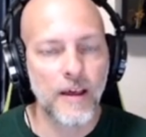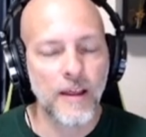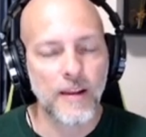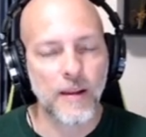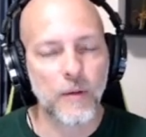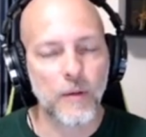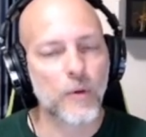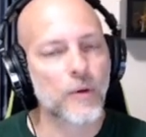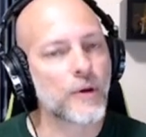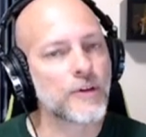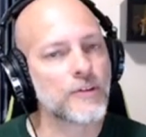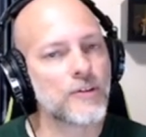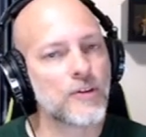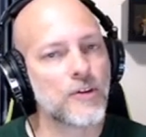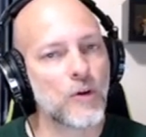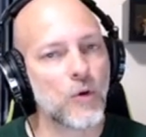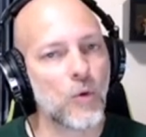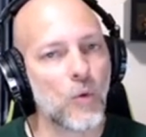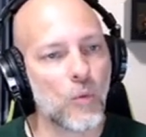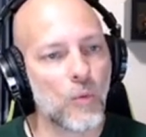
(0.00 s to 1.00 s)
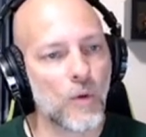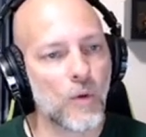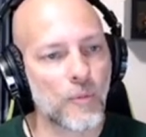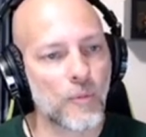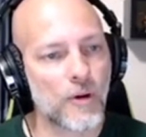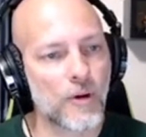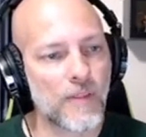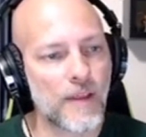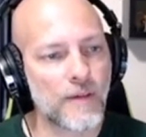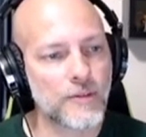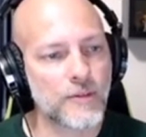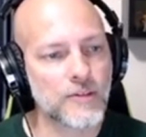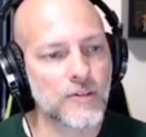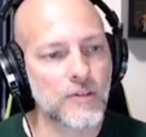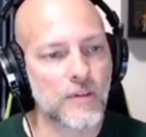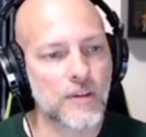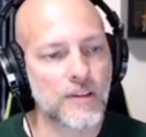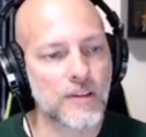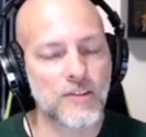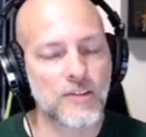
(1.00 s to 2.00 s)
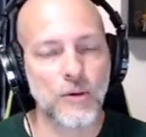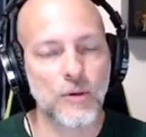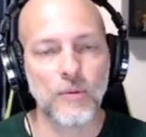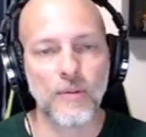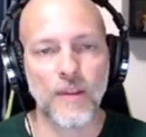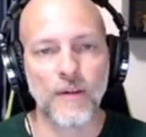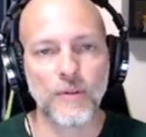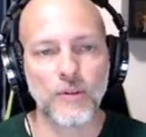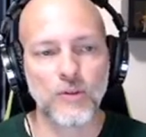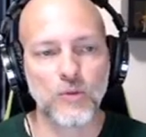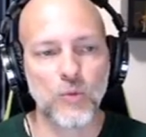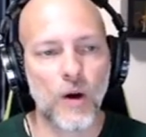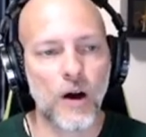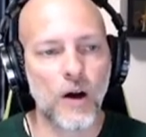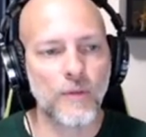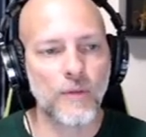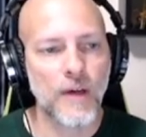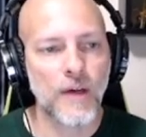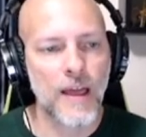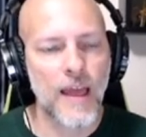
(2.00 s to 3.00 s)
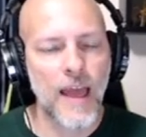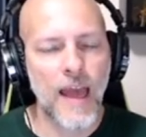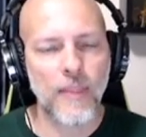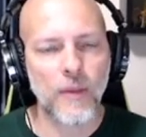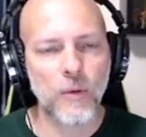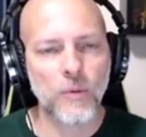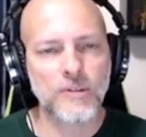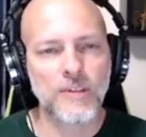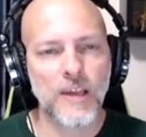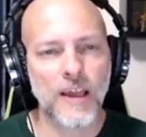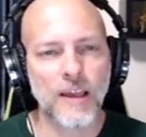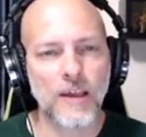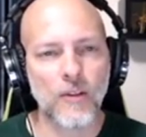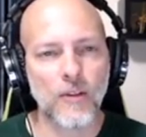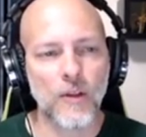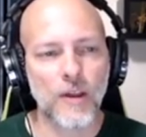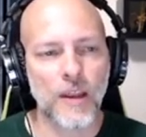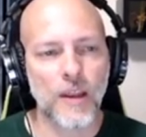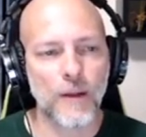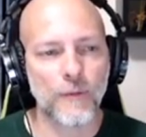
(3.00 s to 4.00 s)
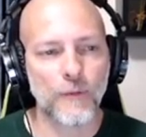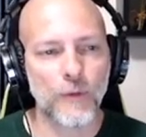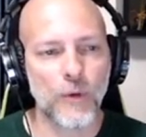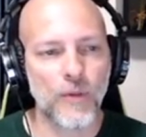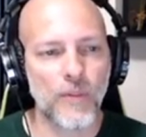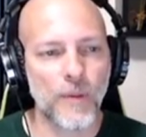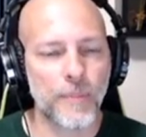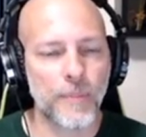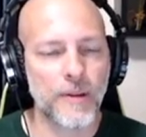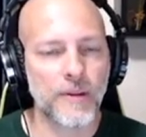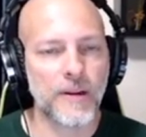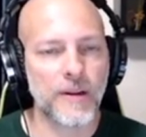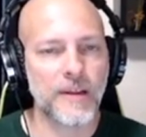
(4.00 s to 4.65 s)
Now we're going to do one more level, so let's do level 12, and then we'll take a look at a few of the abilities